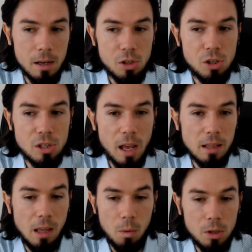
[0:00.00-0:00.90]
It's just
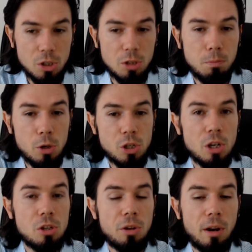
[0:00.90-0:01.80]
like they were just
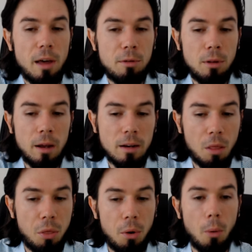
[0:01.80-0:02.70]
pushing to the level and
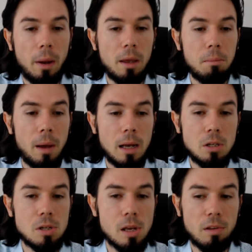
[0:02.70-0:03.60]
then throwing it back
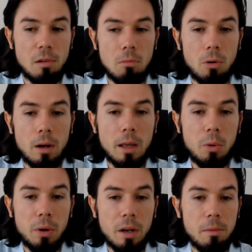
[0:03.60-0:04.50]
to take some more
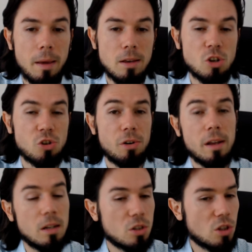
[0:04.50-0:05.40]
liquidity, making sure
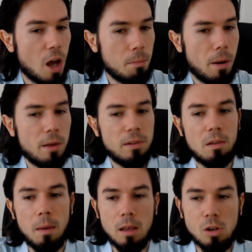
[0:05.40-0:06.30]
they hit stop
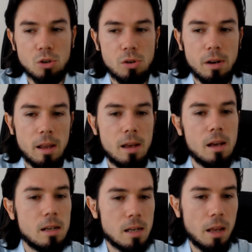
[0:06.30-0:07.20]
losses, making sure they
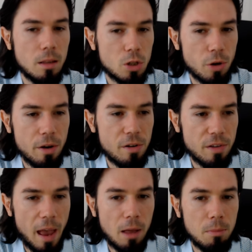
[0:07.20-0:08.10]
take the
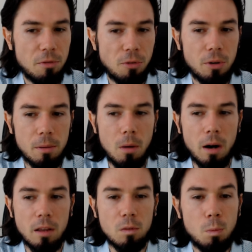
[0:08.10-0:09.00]
traders out before the
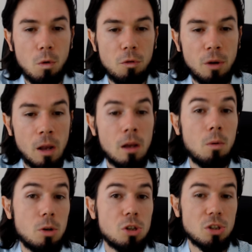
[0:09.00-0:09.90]
markets moved,
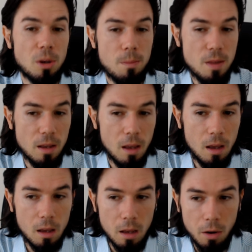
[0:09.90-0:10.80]
which is something
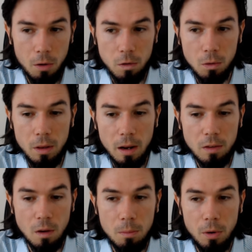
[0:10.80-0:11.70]
it also did
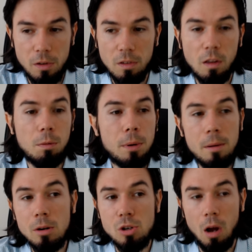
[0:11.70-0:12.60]
at some point. So that's
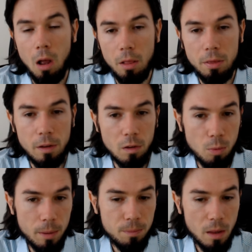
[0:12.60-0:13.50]
pretty much all on
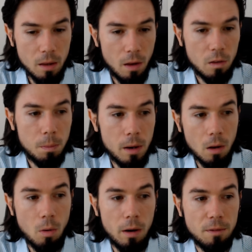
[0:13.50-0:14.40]
this one. It's been
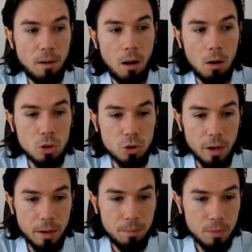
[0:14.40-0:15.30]
a quite of a long
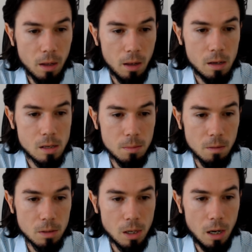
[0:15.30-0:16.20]
trade in terms
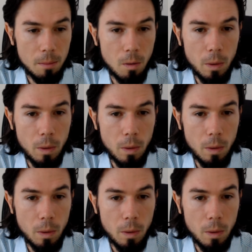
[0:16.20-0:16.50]
of time.